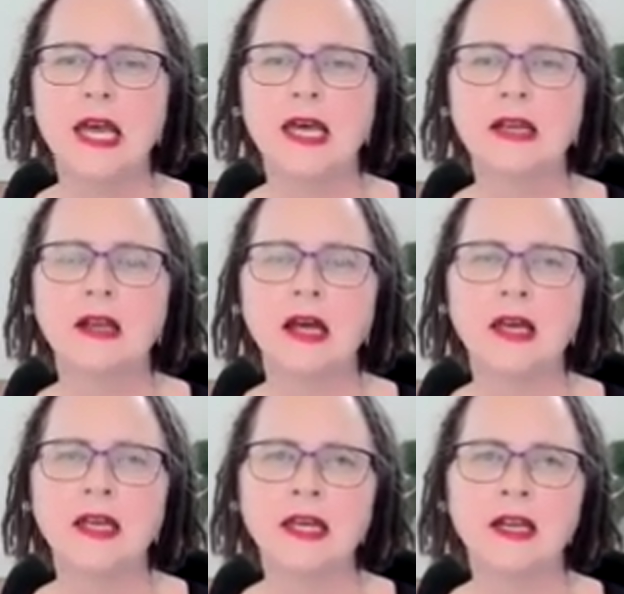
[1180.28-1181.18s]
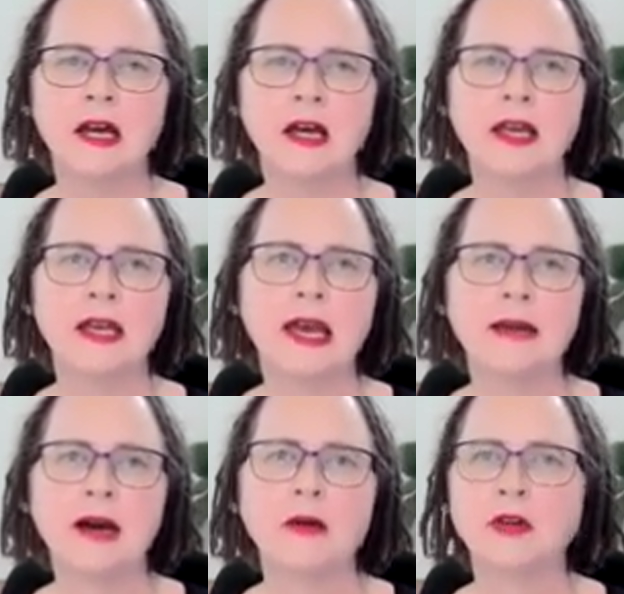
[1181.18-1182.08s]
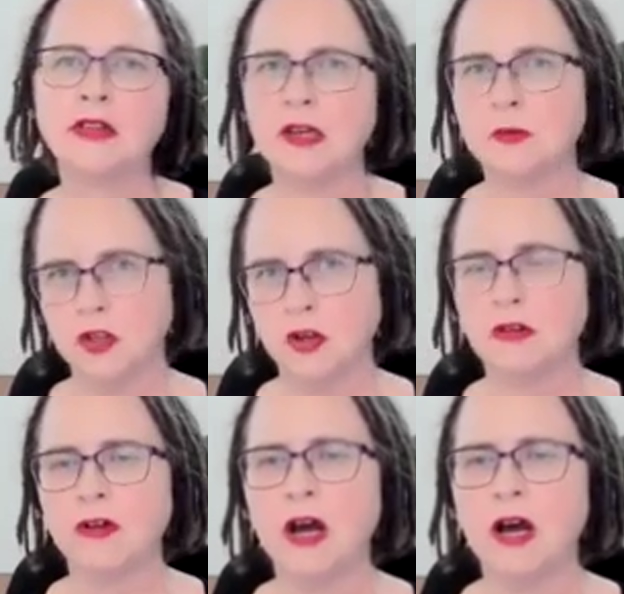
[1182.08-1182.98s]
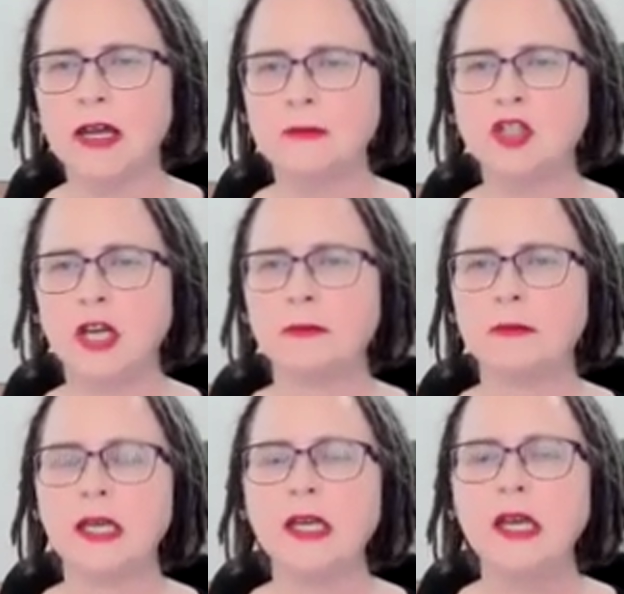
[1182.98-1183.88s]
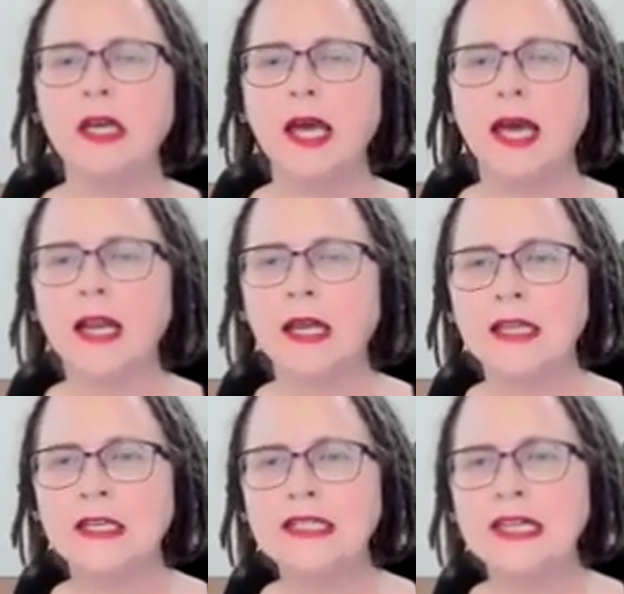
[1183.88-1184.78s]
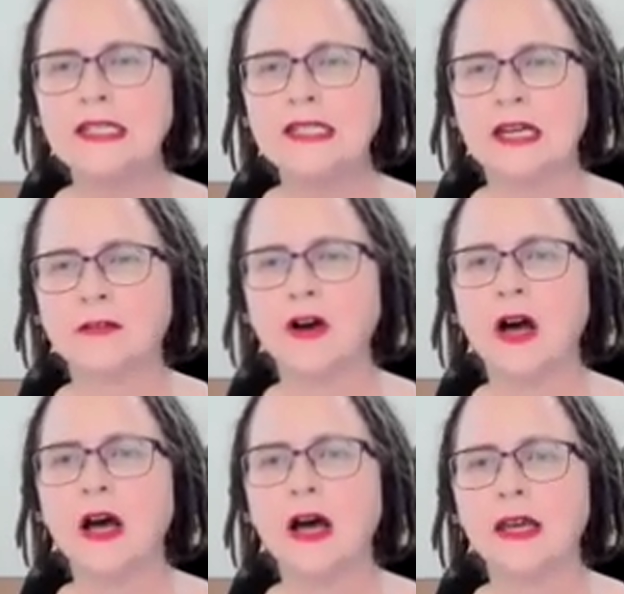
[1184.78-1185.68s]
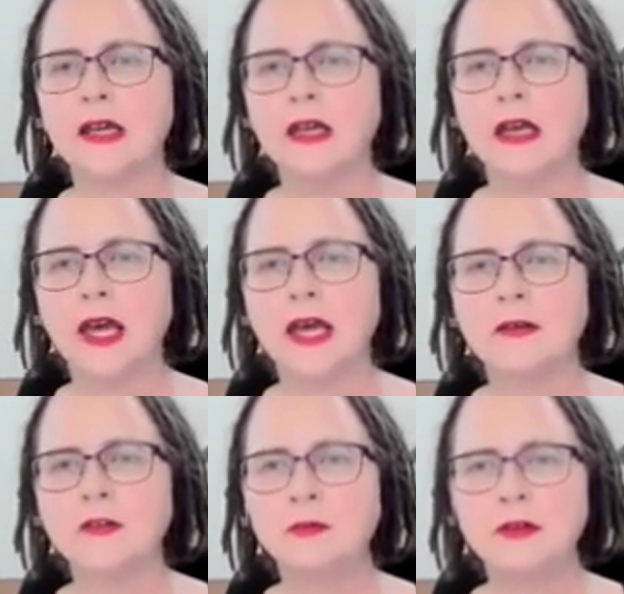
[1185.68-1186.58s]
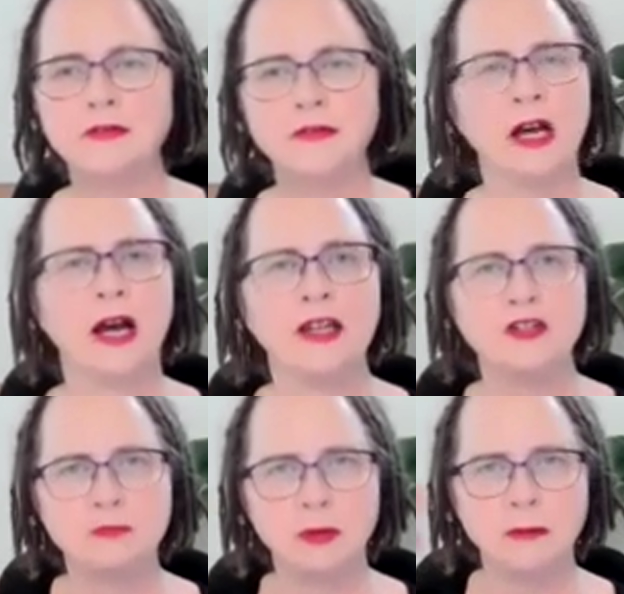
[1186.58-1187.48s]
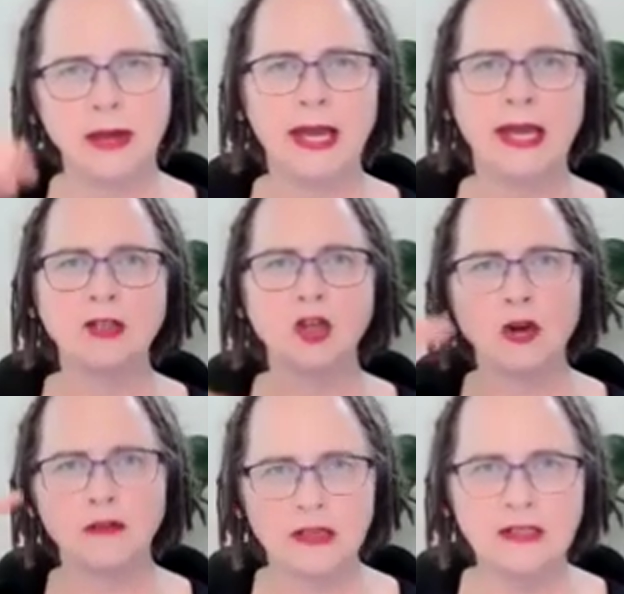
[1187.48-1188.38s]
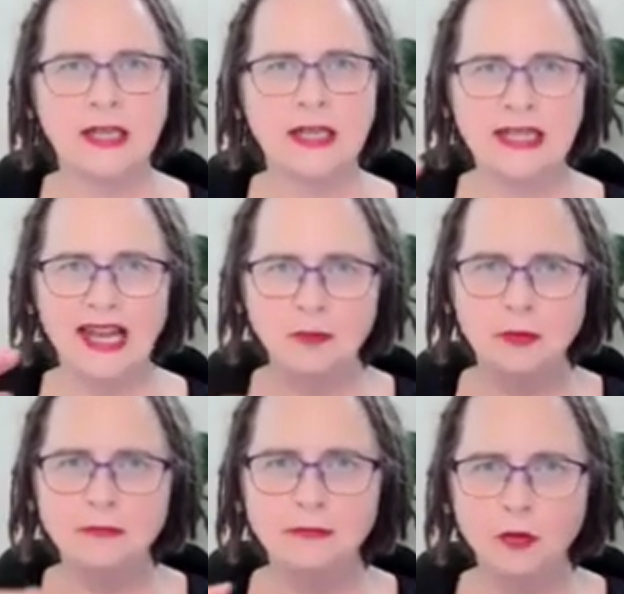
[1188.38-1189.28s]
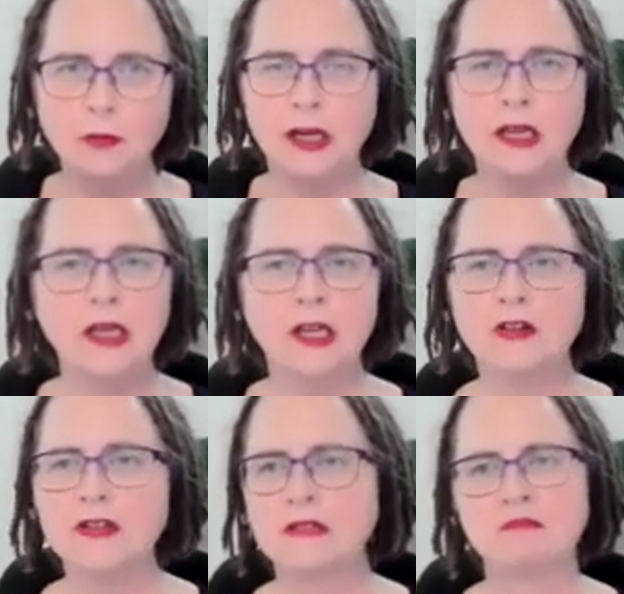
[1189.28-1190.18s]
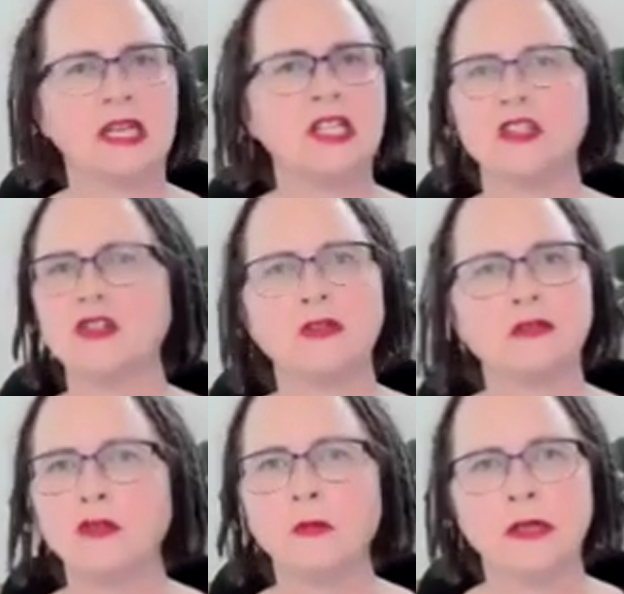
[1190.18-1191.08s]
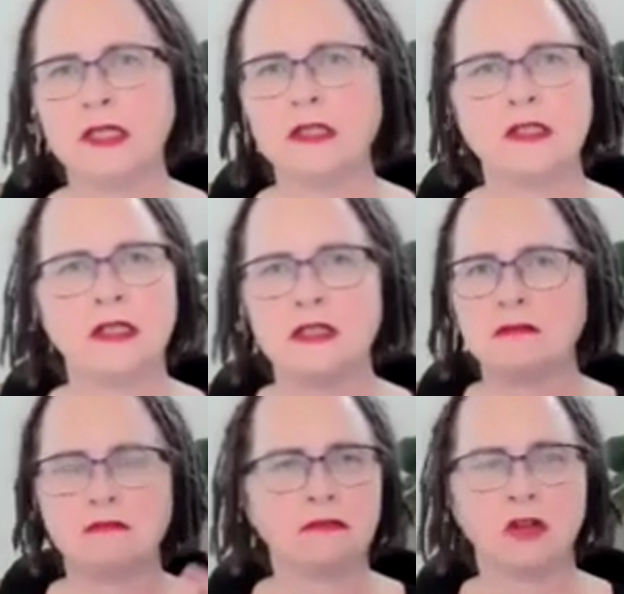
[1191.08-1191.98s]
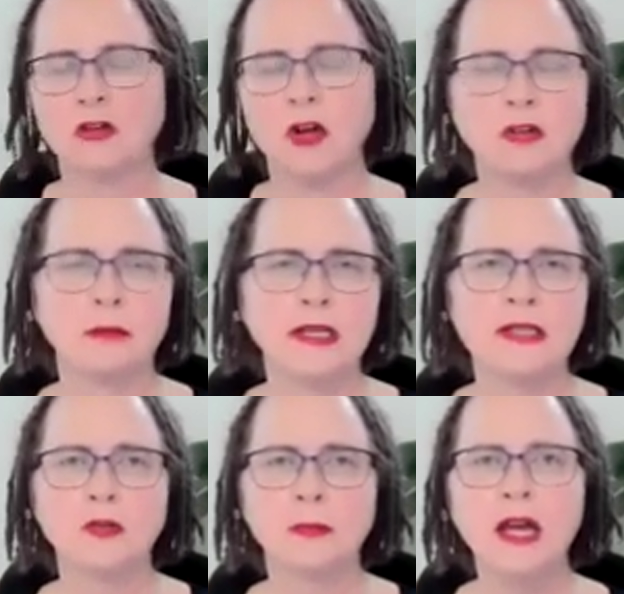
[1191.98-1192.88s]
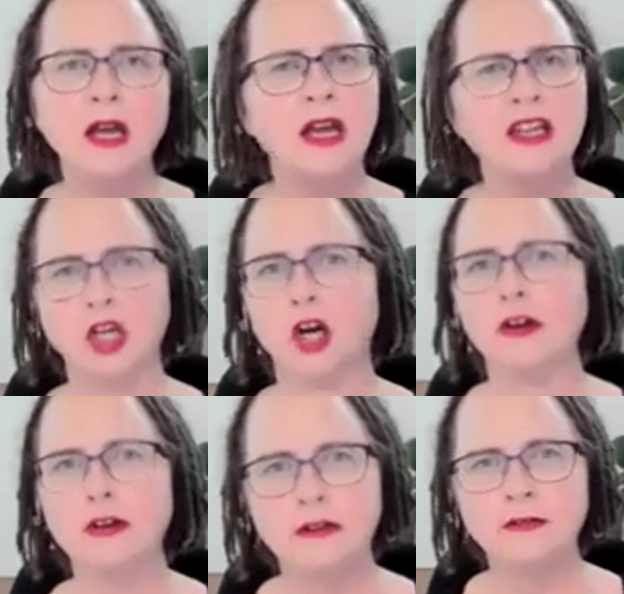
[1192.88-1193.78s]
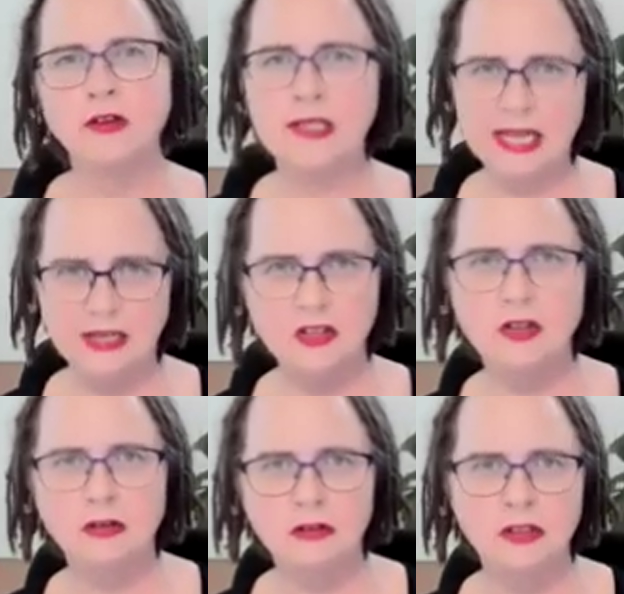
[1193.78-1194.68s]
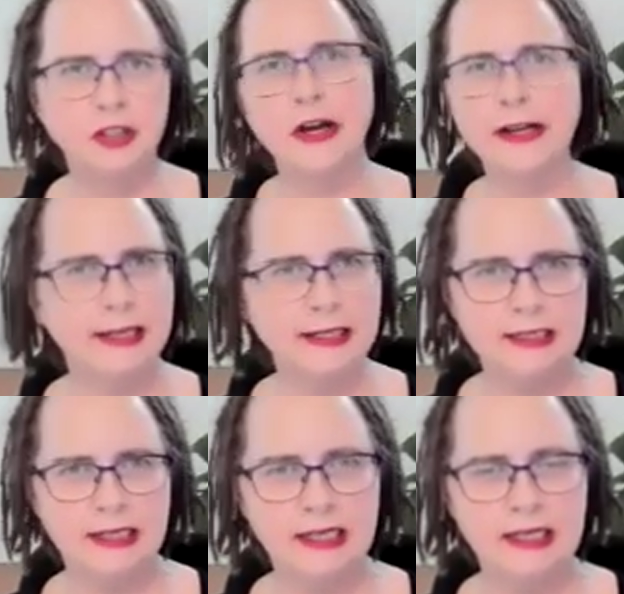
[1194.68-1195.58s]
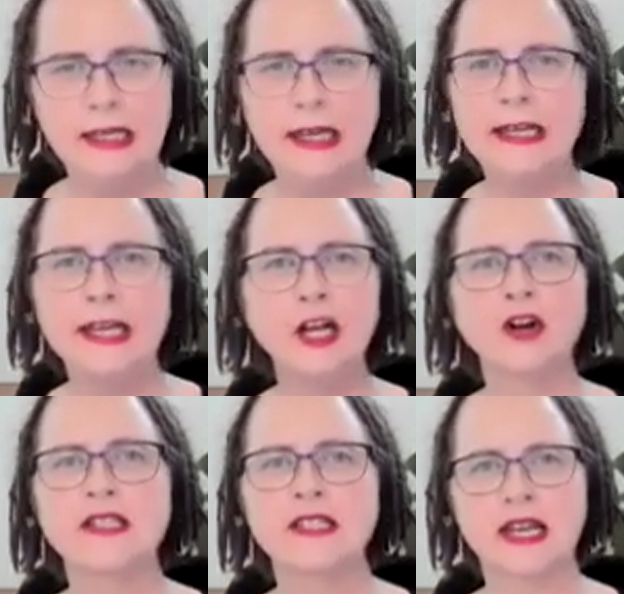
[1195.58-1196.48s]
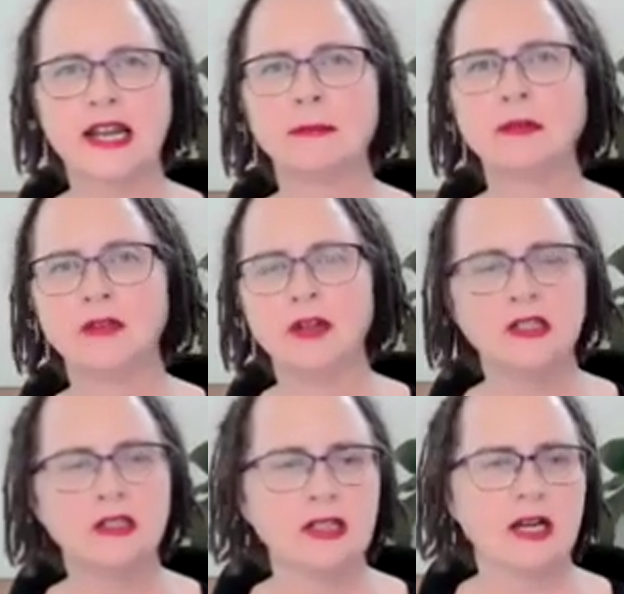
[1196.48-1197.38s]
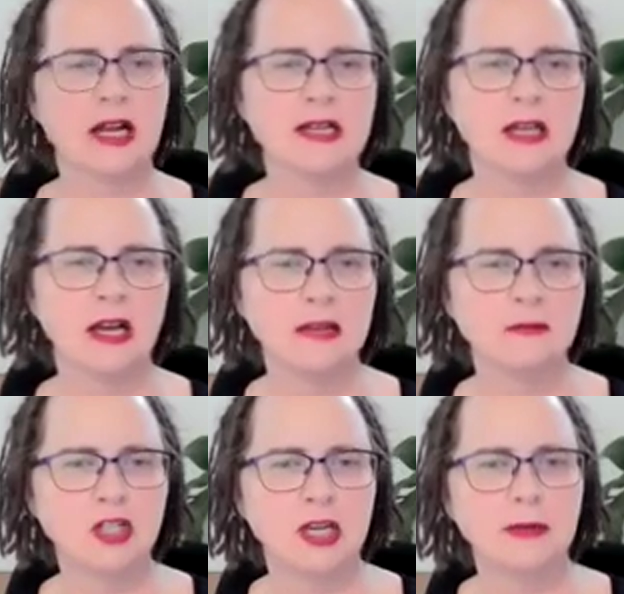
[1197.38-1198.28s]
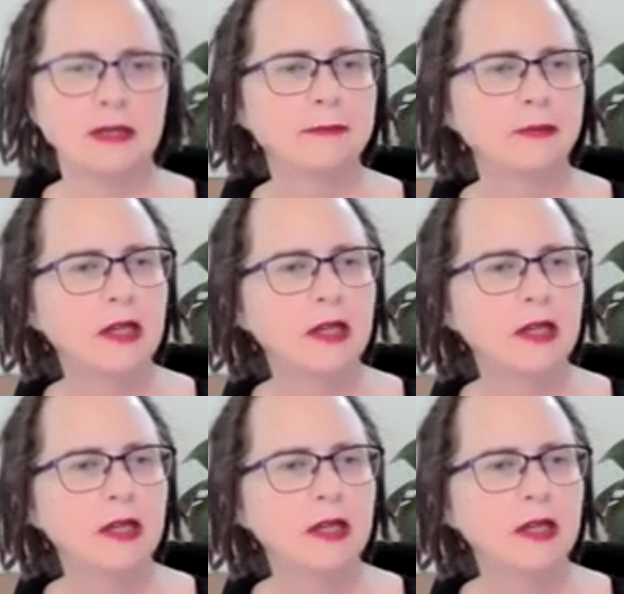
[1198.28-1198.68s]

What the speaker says: And he and I came up with, he was going to write, I am Jamie. And he did get a tick for I, And to be fair, I had to put my hand over his hand to help him form it because he just couldn't form letters. His couldn't hold the pencil. But, you know, first day of school, you got to get a tick. And he got to stand up and read it to the class, I am Jamie.